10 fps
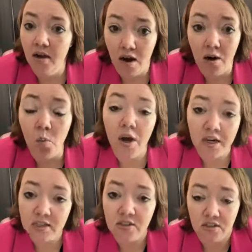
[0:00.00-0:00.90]
are
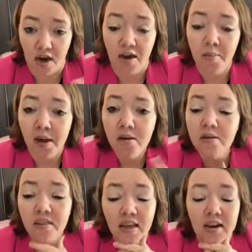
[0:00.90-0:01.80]
wanting to talk
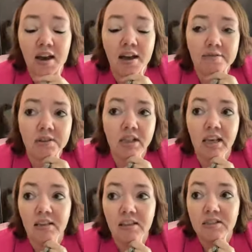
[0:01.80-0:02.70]
about, then I feel
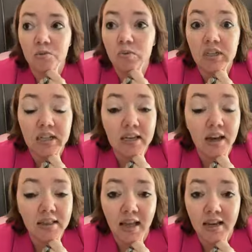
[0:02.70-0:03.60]
like it's really
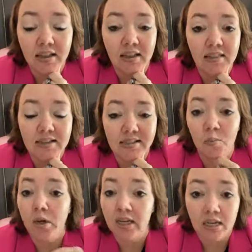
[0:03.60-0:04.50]
unlikely that
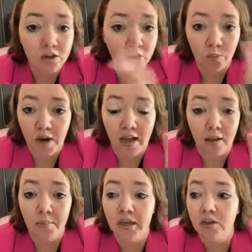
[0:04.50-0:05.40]
someone in your
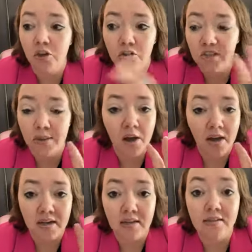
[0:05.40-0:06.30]
realm, in your same
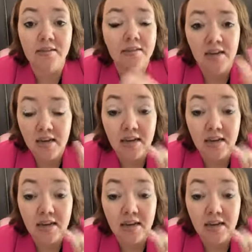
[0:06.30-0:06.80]
audience,